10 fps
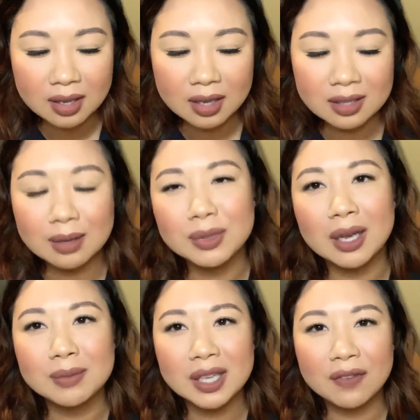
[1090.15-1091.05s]

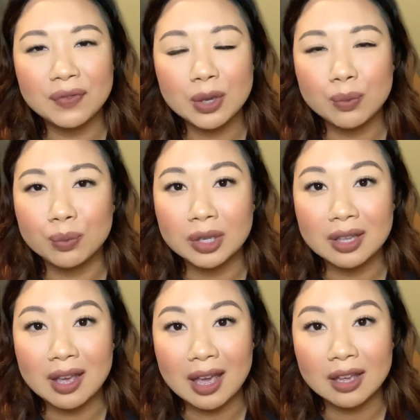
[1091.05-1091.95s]
sometimes I feel
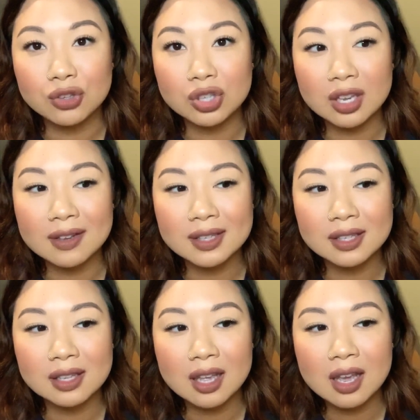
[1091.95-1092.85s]
really anxious.